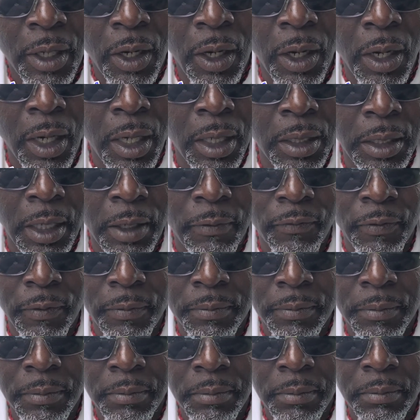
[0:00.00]
all of them
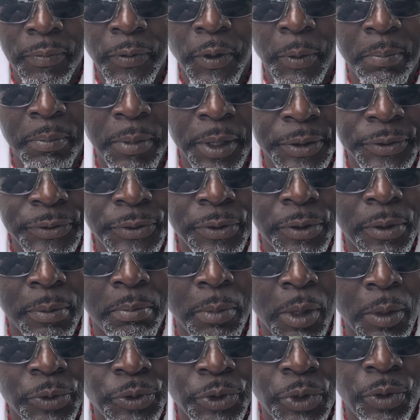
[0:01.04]
the mental, the
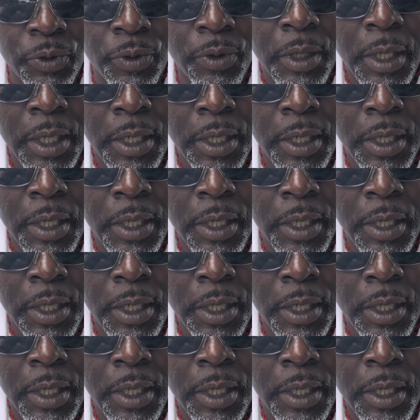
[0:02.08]
emotional,